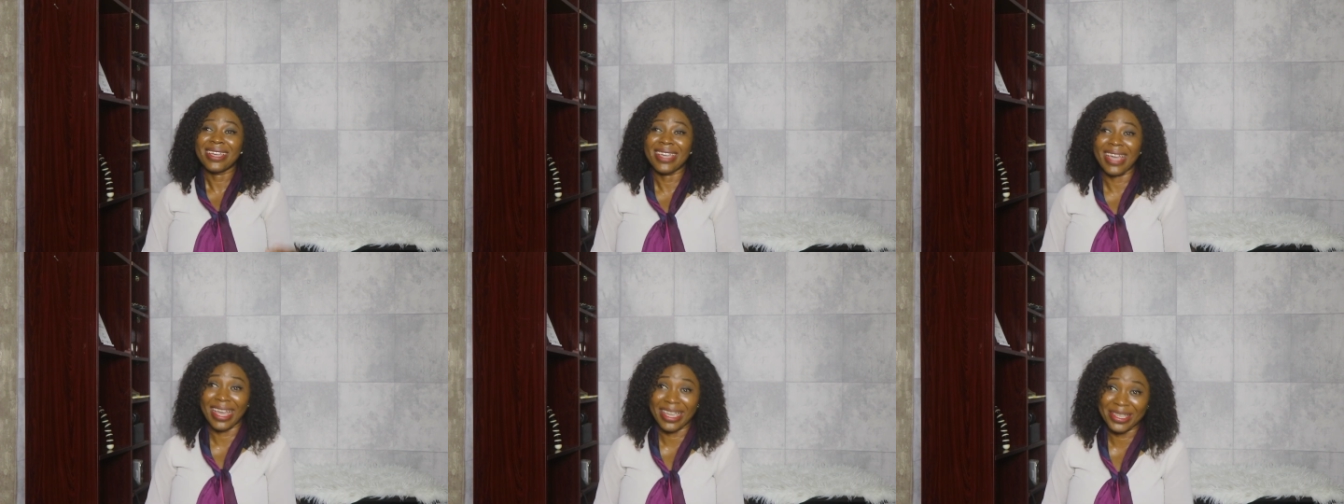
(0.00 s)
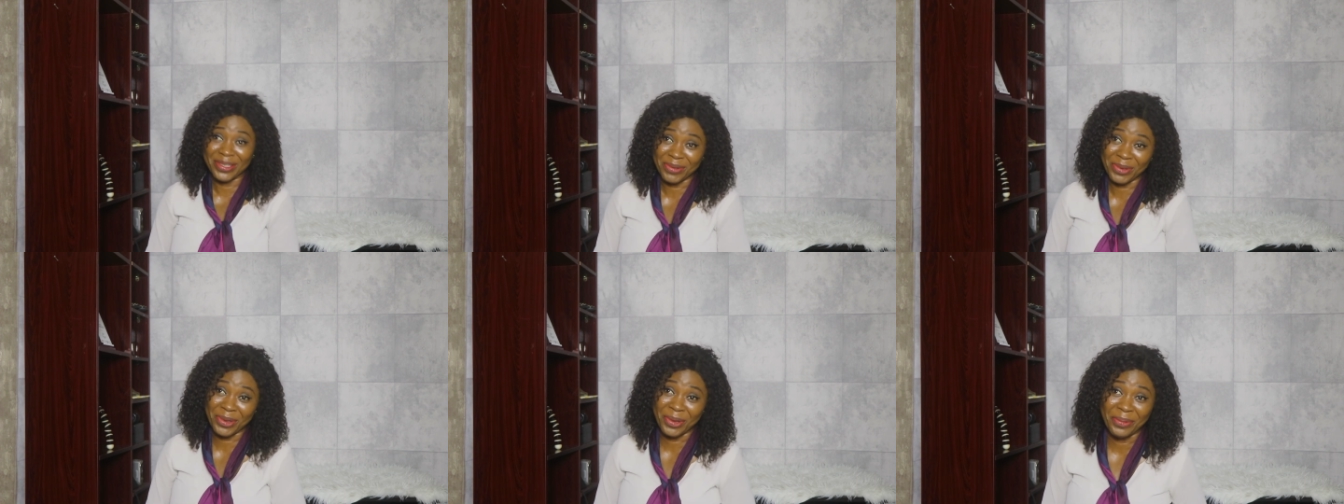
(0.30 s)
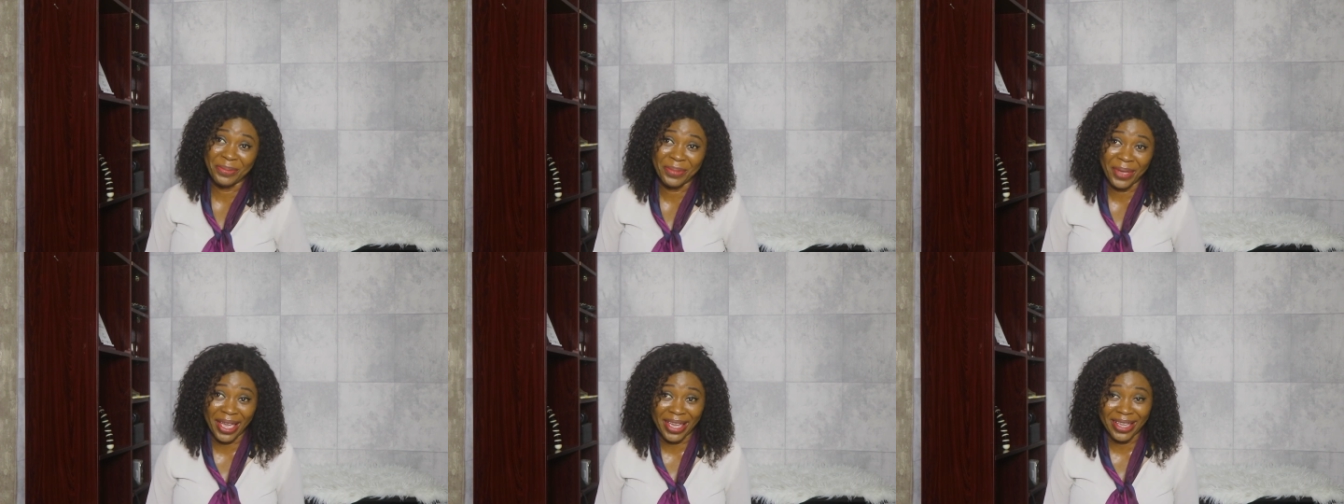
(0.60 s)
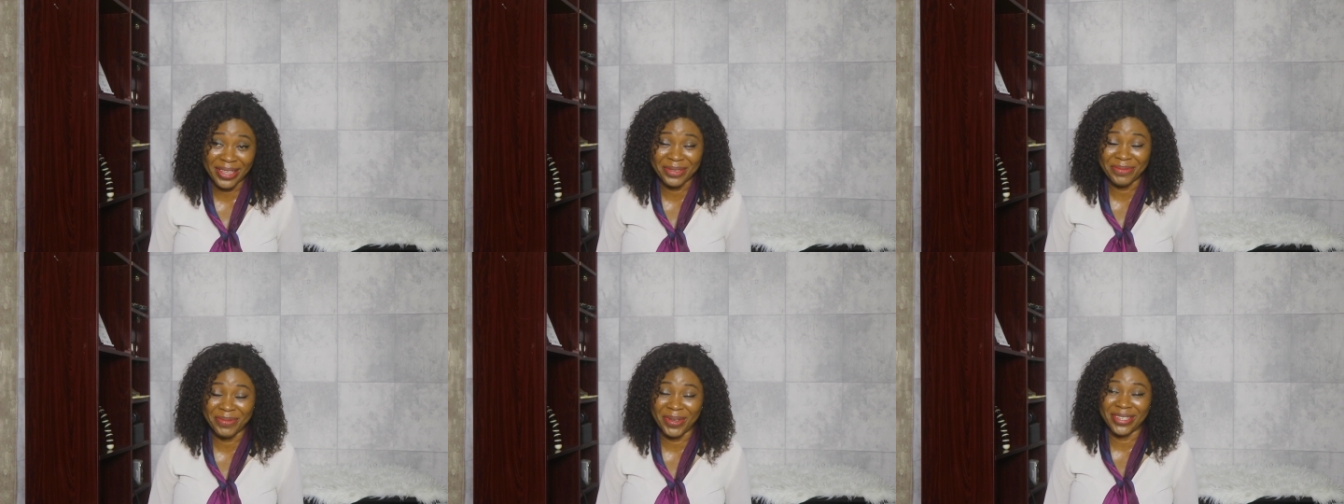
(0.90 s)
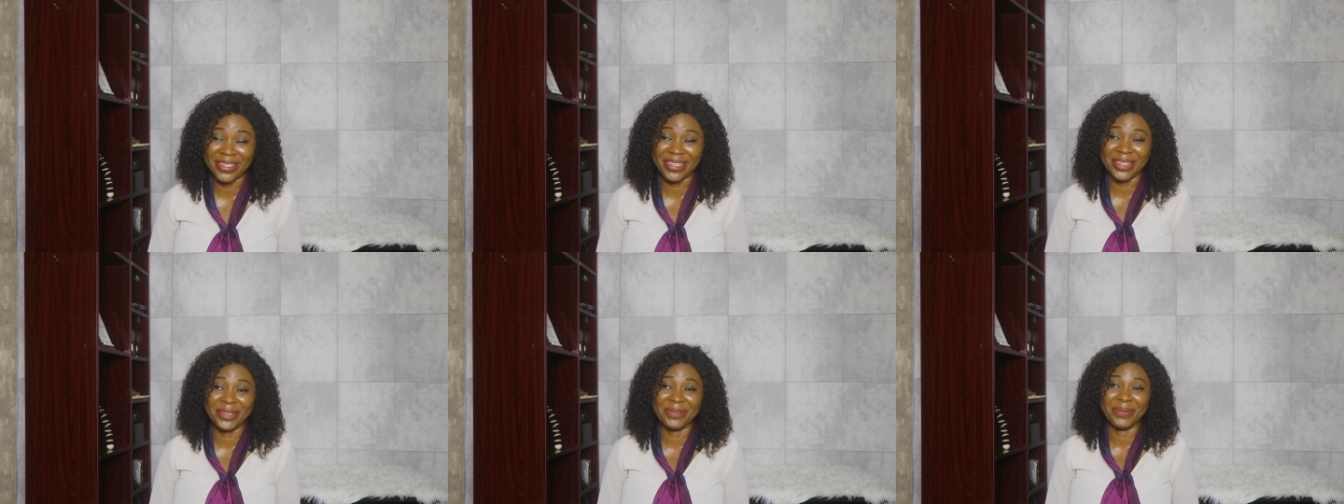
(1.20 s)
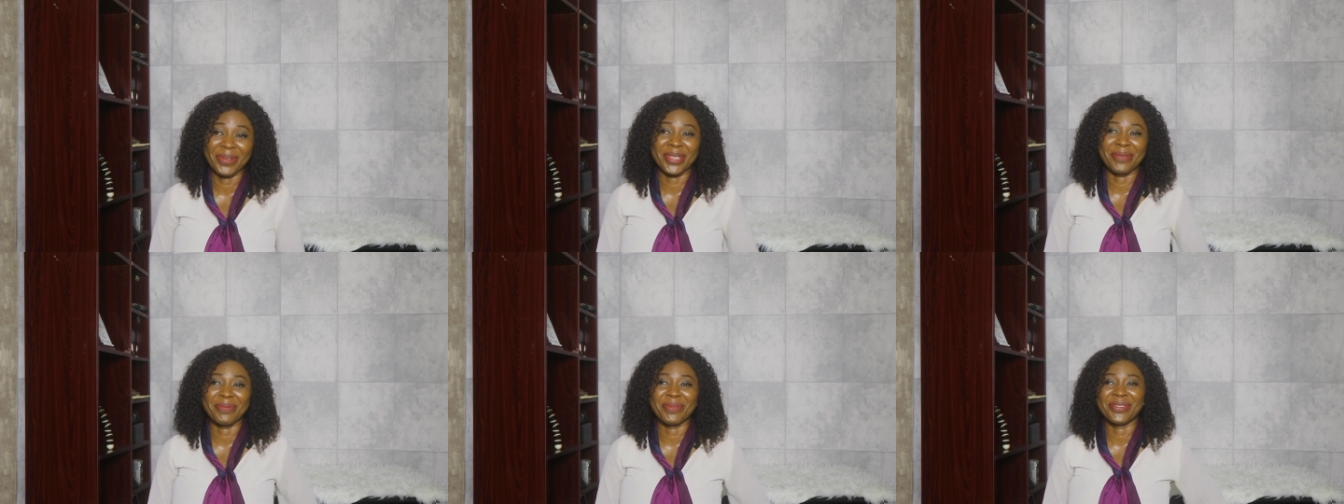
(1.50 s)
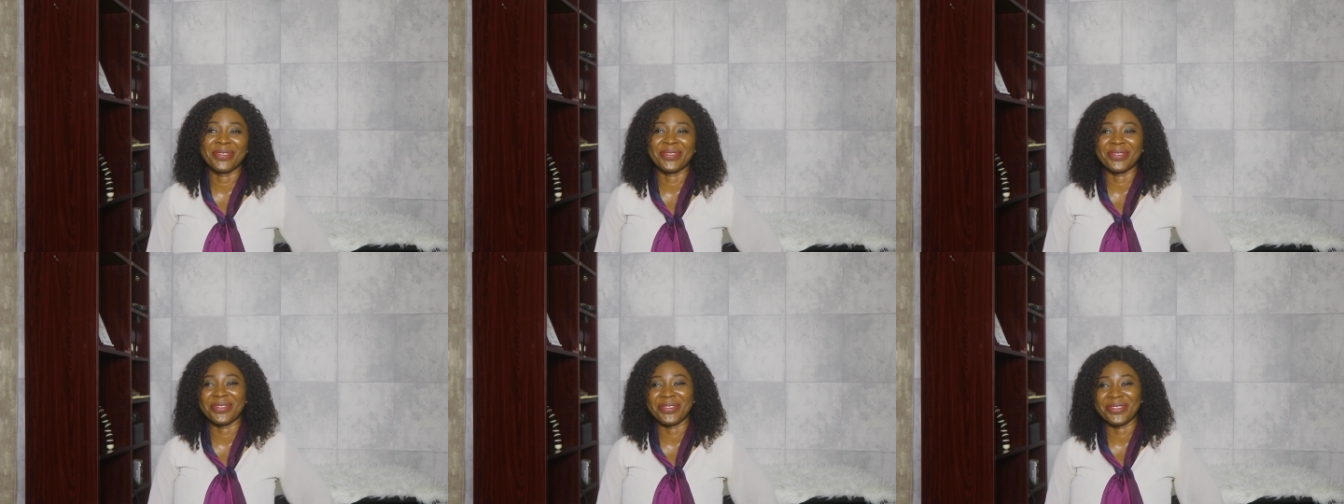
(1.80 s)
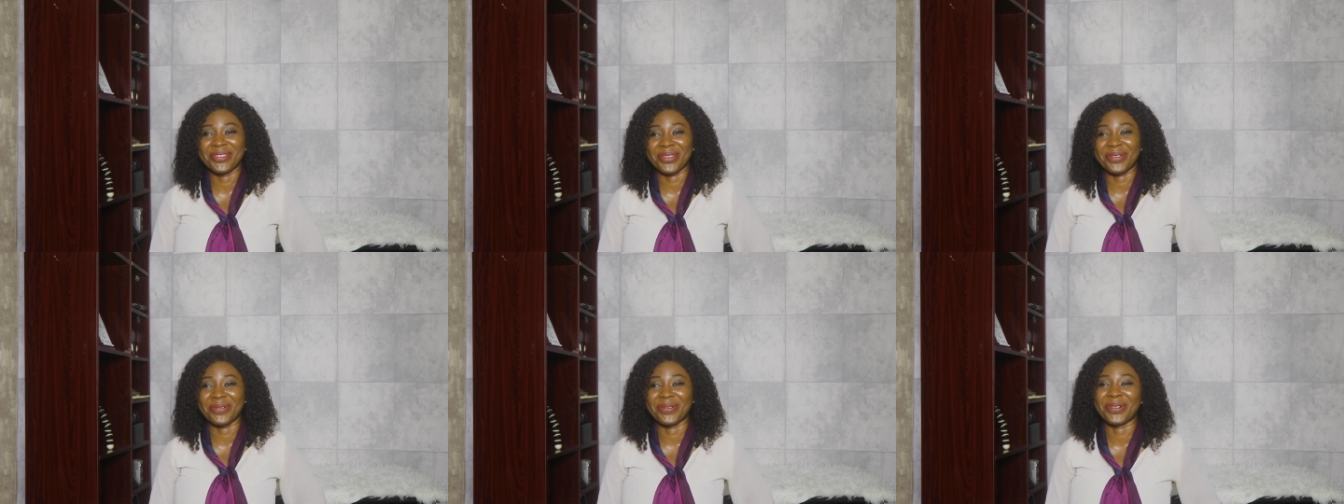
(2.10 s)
Guys, welcome back to my channel. My name is Julie.